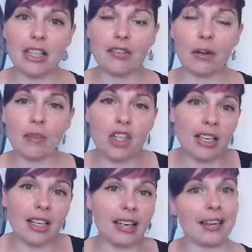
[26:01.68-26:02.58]
from
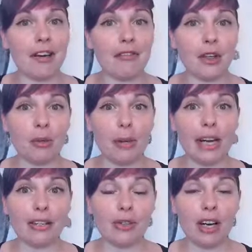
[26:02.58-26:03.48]
Jenny and I never got
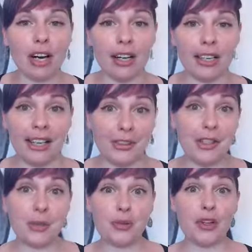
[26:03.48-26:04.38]
back to her.
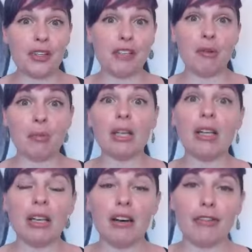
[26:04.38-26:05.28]
This would not even be
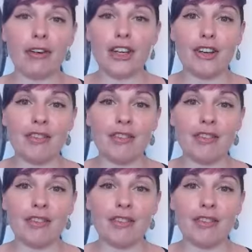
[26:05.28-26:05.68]
here for you.